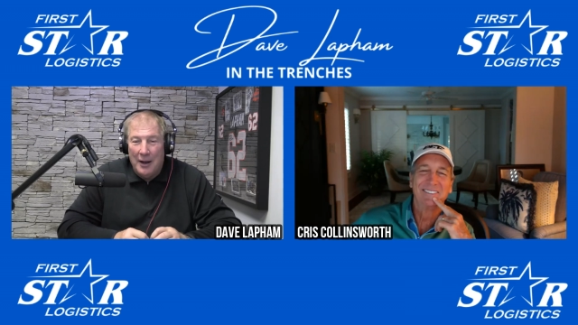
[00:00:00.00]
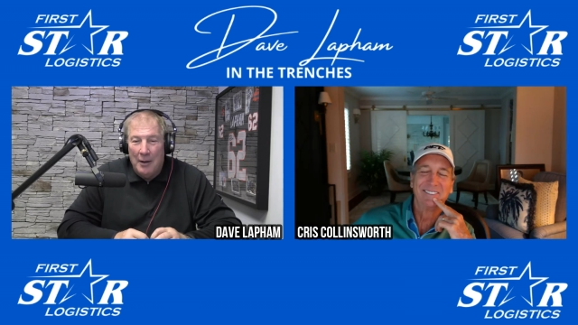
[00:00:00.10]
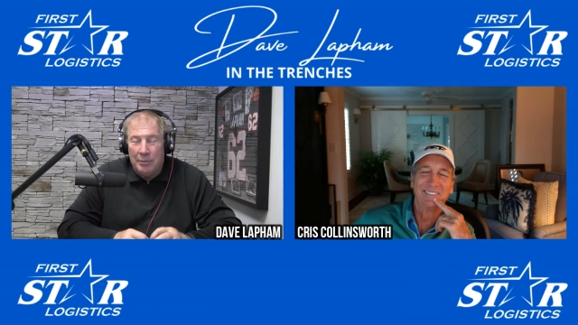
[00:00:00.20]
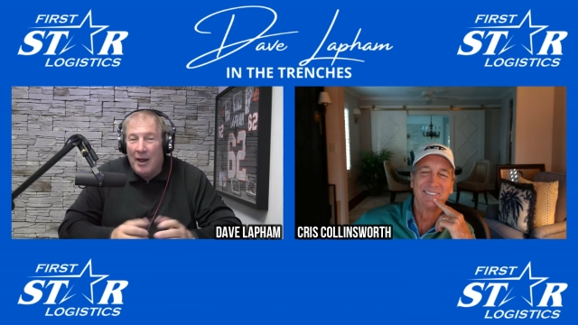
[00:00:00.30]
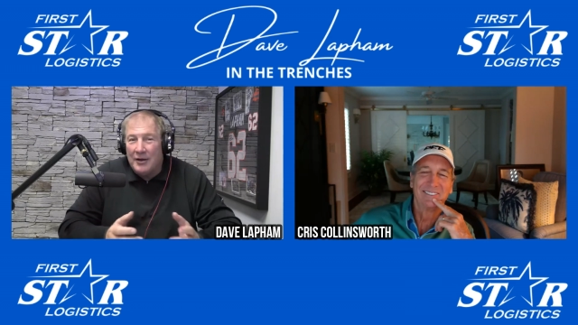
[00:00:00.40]

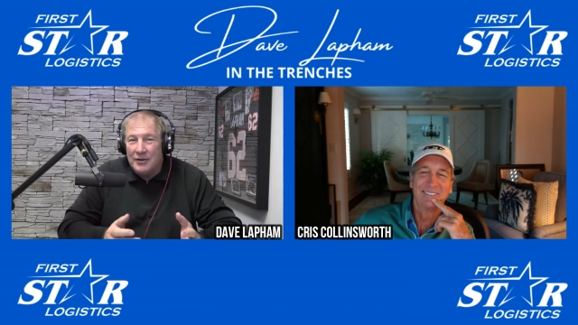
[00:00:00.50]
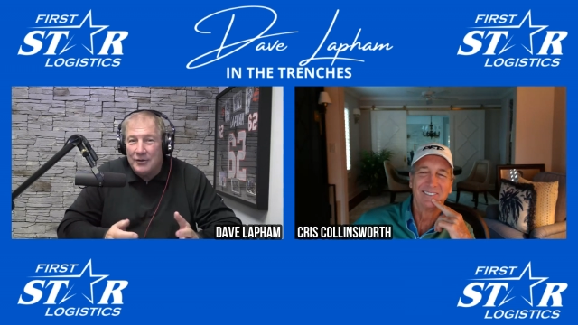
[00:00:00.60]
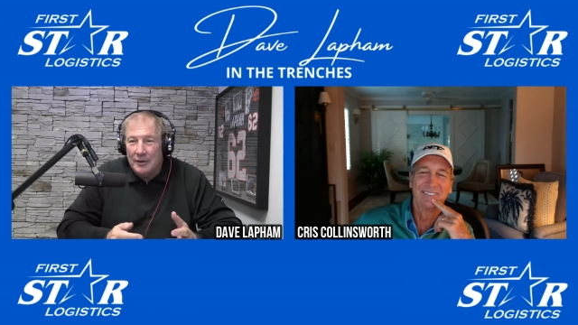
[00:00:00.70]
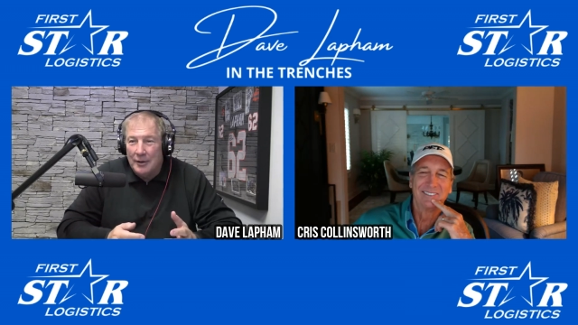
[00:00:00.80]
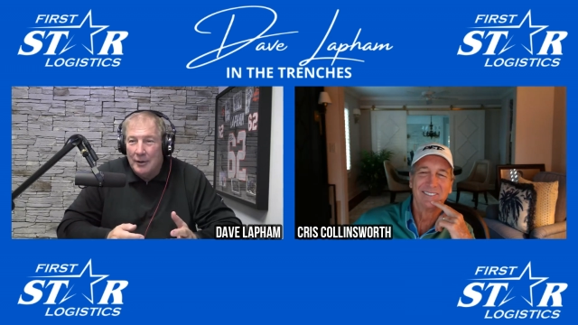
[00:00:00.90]
Speaker 1: Plus,
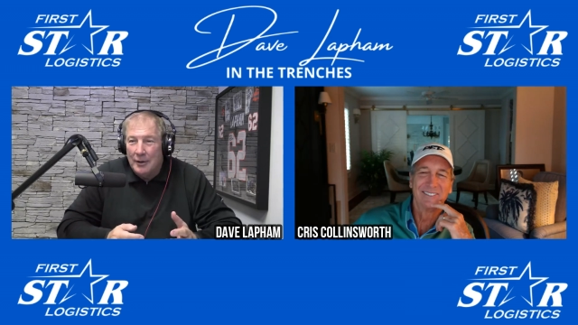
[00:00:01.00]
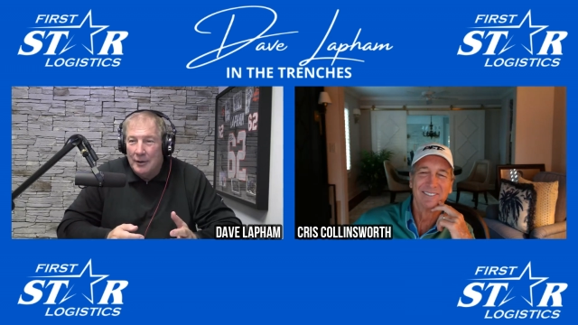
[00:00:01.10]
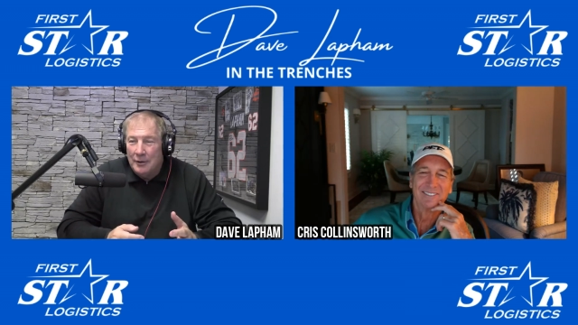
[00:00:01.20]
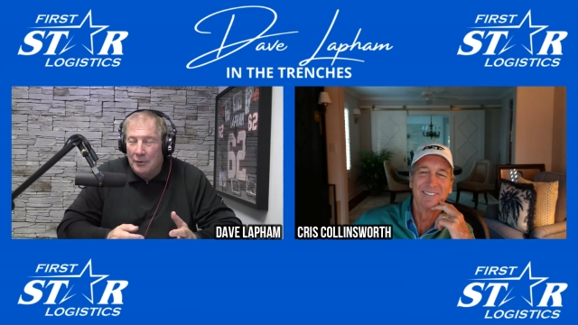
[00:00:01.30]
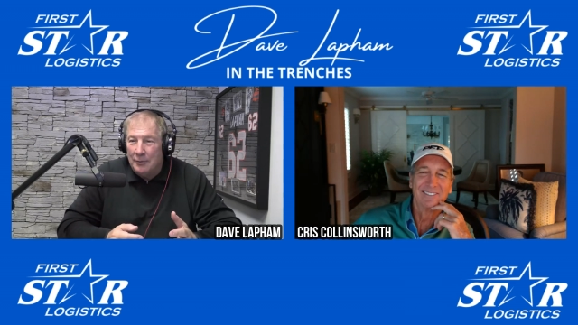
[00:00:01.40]

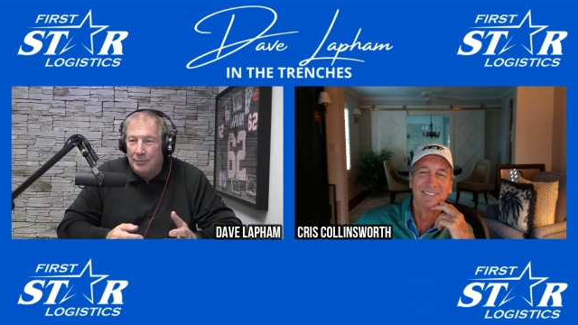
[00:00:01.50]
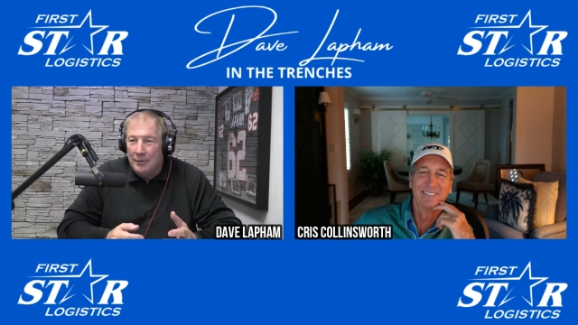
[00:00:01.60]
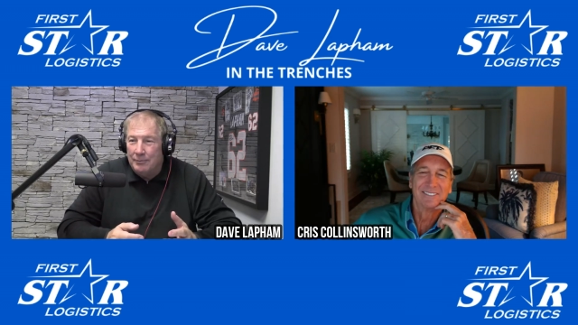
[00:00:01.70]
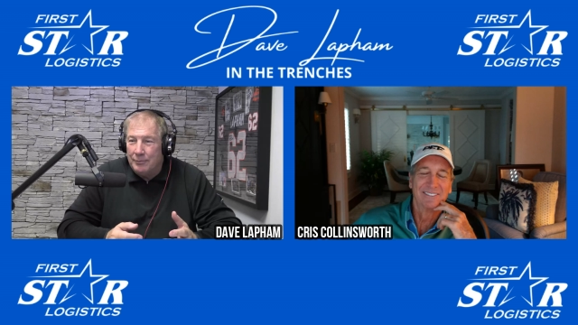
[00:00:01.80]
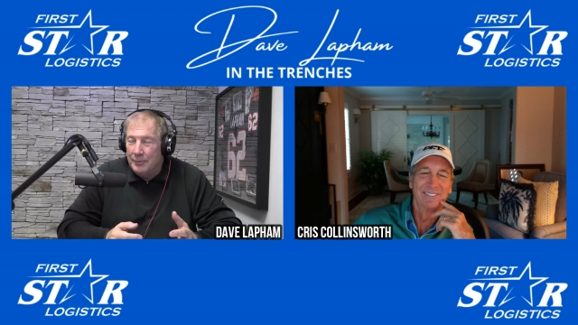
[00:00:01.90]
you're the
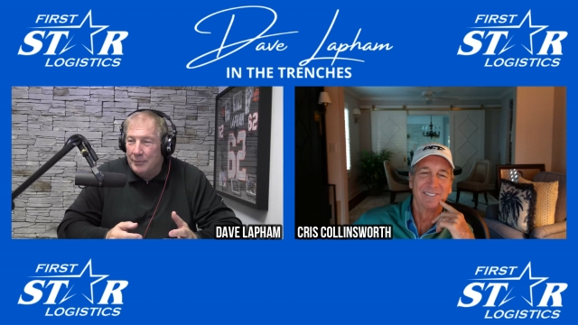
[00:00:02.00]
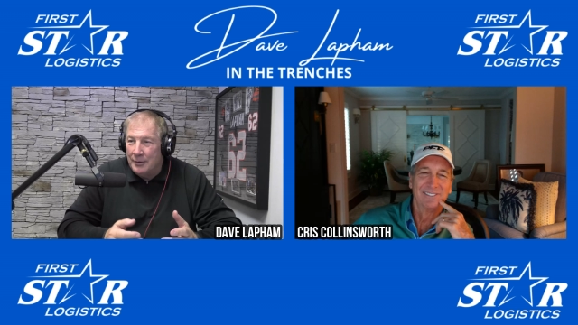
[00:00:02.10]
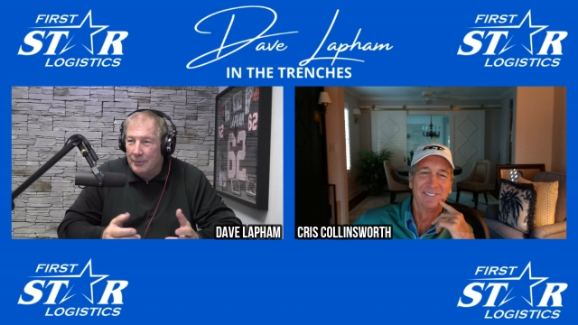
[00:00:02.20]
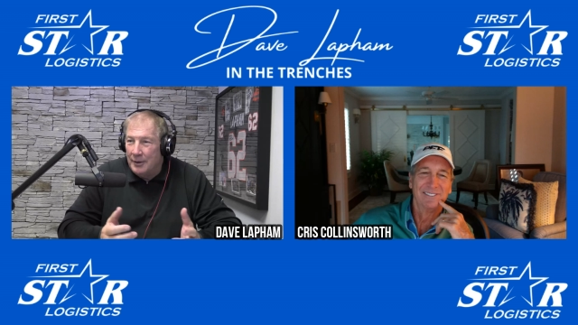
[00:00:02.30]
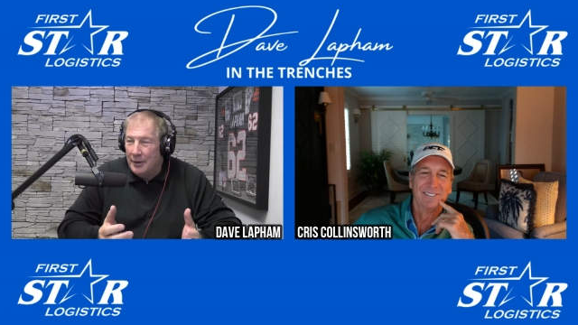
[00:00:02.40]

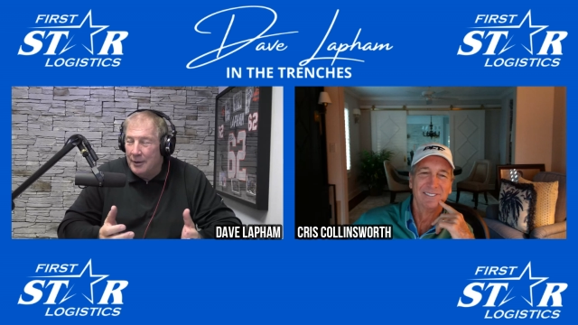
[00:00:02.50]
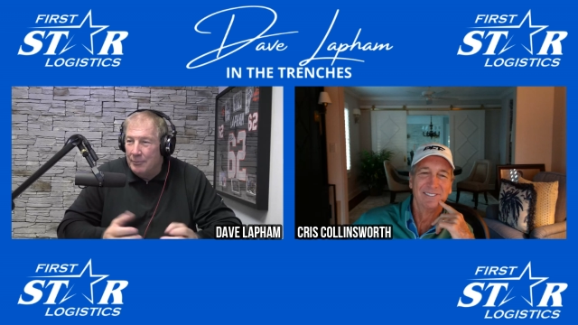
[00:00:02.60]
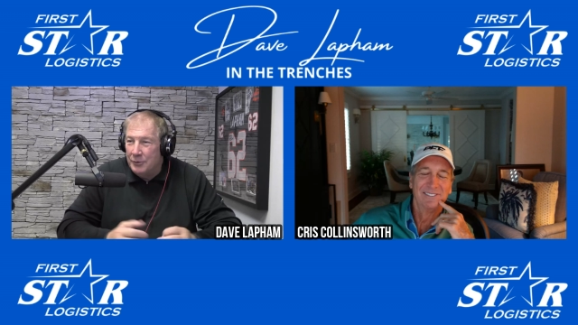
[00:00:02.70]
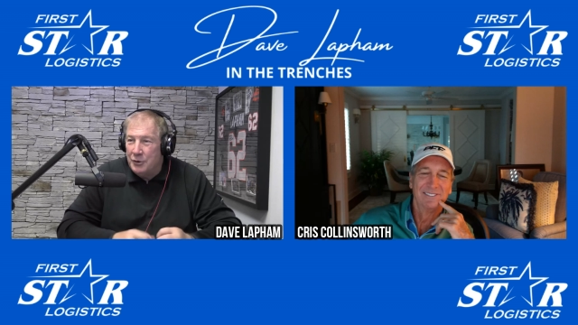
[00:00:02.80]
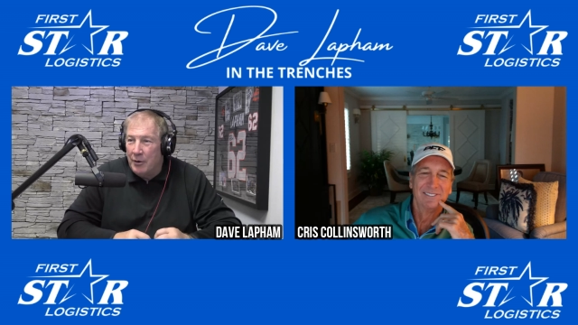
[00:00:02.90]
the uh,
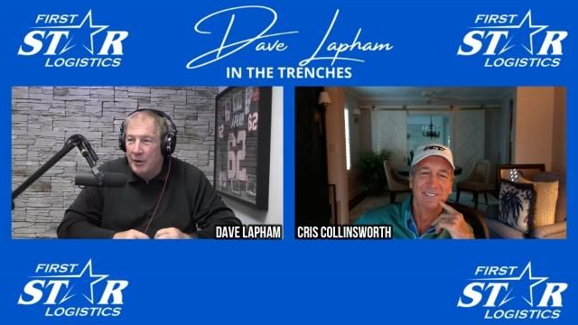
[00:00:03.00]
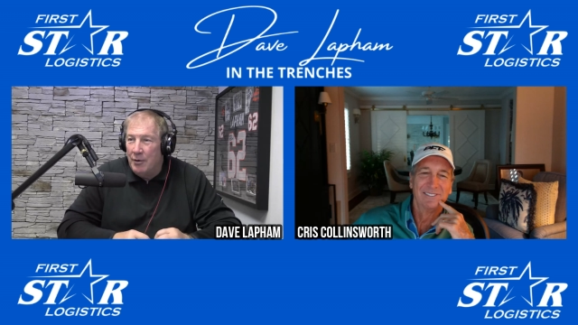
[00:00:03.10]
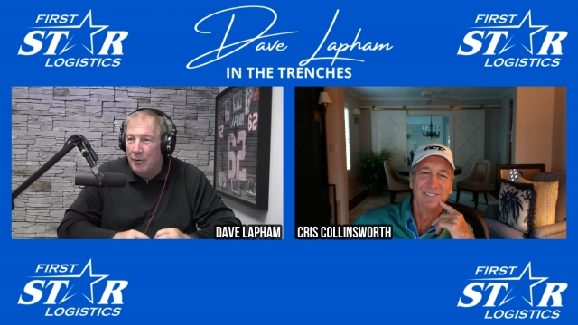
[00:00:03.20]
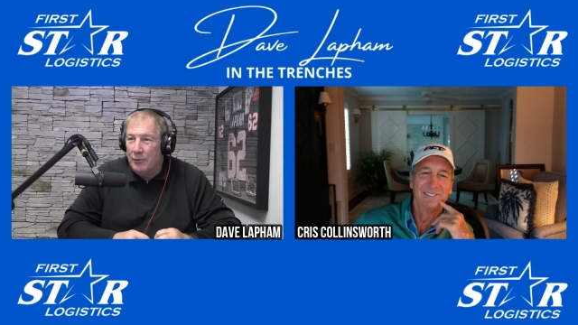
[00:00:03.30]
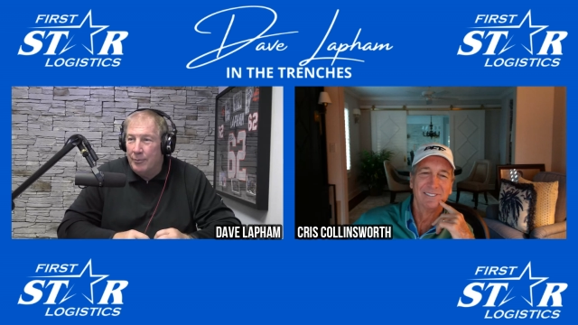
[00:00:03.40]
majority
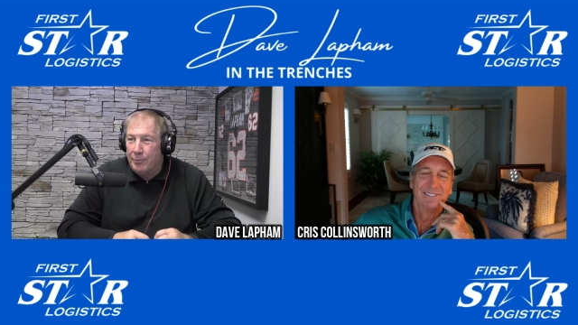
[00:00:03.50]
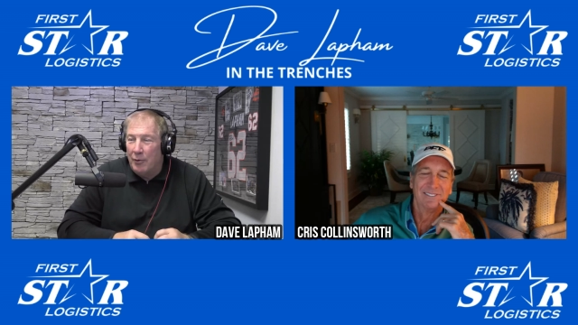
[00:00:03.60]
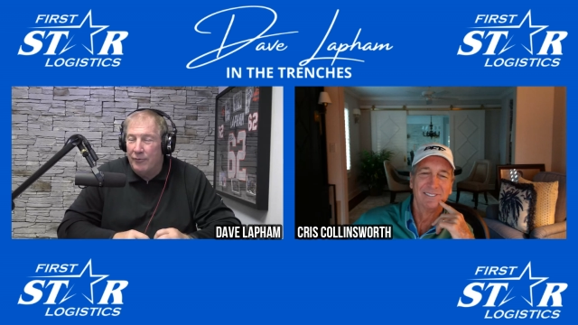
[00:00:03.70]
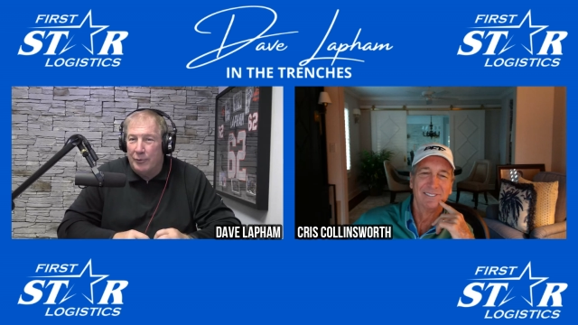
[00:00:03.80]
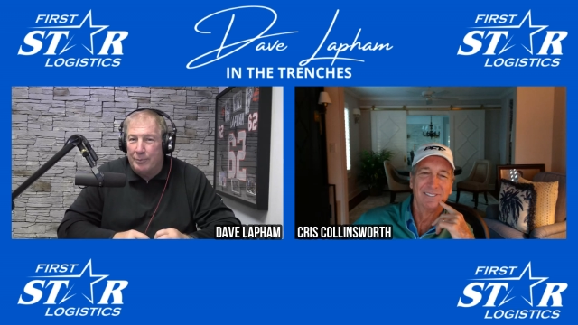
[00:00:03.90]
owner of Pro
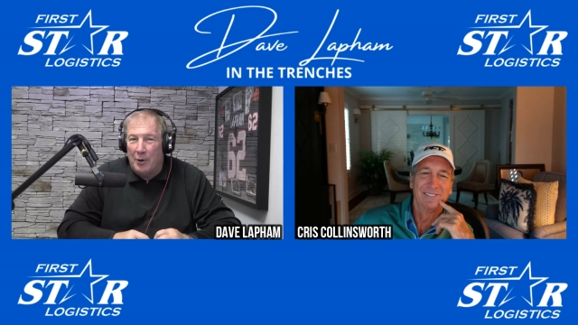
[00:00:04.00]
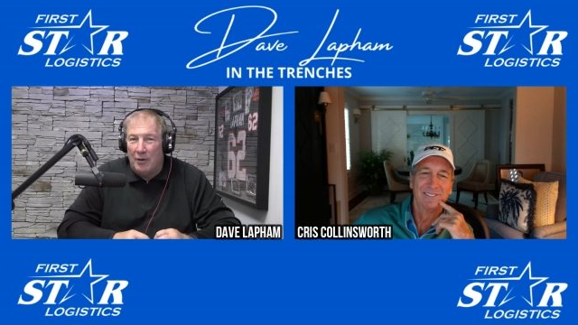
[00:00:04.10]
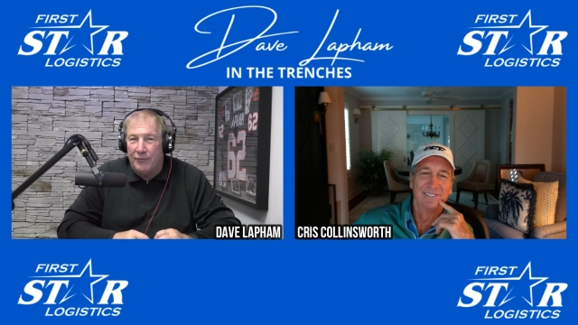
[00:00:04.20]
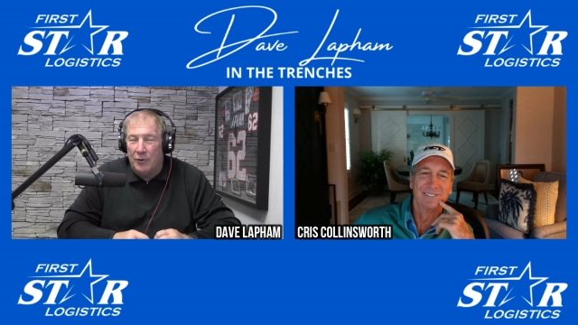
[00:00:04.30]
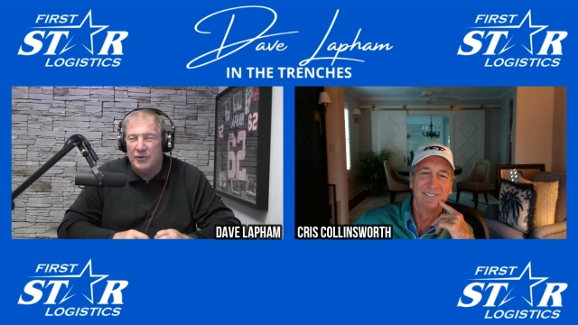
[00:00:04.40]
Football
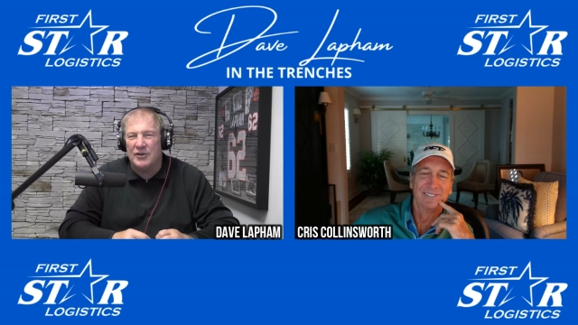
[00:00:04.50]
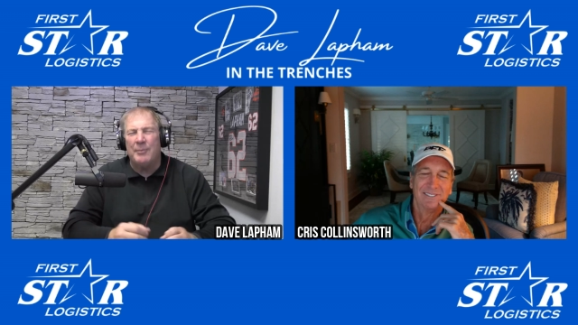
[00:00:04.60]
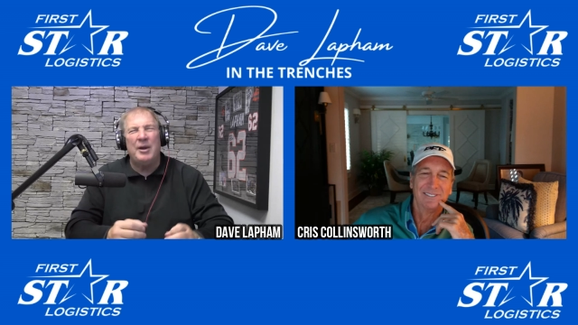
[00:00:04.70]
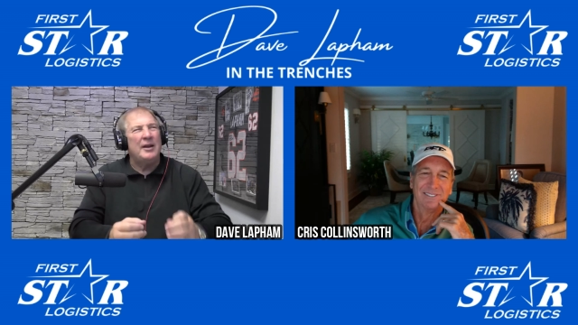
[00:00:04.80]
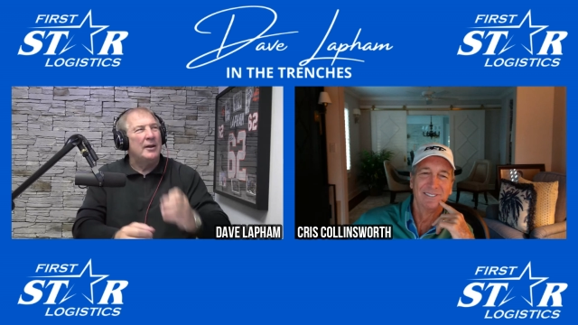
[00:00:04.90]
Focus. I mean,